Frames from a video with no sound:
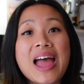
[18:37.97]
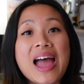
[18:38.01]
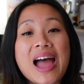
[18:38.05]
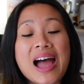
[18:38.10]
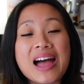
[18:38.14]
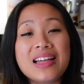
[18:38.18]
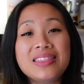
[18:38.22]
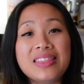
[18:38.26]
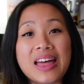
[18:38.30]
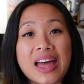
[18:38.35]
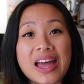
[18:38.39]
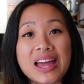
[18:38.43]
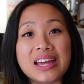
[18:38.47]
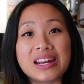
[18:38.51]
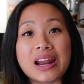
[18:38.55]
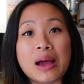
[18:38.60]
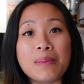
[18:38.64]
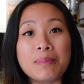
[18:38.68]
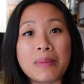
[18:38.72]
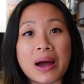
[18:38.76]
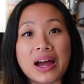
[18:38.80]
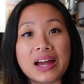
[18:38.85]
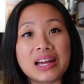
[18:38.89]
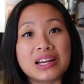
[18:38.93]
and then
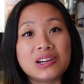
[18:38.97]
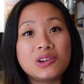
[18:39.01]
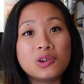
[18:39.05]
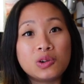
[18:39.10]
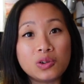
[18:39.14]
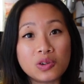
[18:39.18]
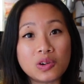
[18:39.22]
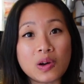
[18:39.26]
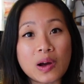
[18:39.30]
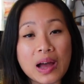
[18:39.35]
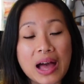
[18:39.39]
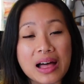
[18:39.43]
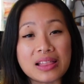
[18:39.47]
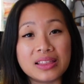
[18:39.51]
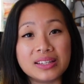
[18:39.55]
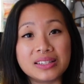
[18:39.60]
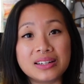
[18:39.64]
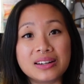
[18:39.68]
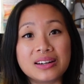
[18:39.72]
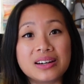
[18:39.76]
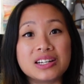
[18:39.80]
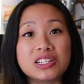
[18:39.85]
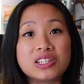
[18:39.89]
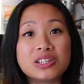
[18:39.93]
my Google
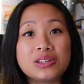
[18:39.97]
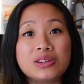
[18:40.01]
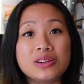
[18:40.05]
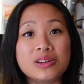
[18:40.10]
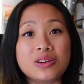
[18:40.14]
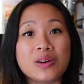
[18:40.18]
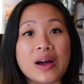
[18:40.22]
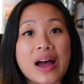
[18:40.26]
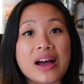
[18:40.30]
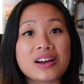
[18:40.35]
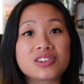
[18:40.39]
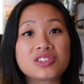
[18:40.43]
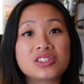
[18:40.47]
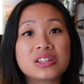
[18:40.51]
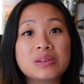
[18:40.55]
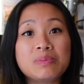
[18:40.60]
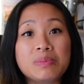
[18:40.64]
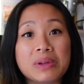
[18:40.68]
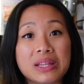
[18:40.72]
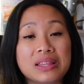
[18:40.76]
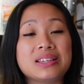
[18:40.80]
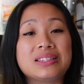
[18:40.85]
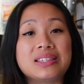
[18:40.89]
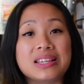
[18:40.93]
Calendar to actually
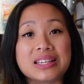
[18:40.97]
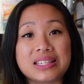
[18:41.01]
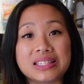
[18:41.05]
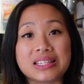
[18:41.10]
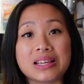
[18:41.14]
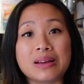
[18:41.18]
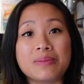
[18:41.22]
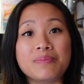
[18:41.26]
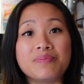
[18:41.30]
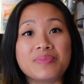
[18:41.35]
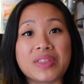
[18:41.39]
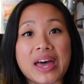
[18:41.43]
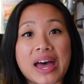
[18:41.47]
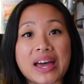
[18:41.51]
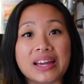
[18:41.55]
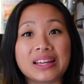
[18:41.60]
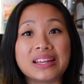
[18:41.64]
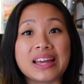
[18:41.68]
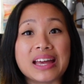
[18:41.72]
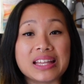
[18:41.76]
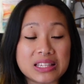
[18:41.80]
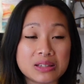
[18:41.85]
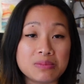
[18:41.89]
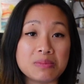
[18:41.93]
be the system that
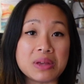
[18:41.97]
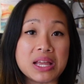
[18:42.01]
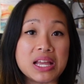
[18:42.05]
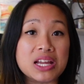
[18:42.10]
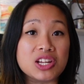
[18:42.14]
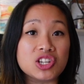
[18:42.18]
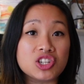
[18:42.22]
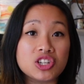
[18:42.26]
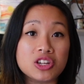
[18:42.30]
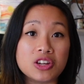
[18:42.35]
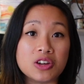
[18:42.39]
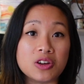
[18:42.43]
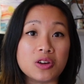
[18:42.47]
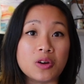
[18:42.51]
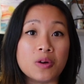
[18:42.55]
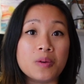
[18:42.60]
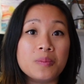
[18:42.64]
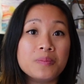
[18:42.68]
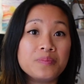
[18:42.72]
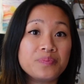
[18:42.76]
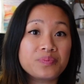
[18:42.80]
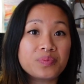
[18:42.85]
gets me to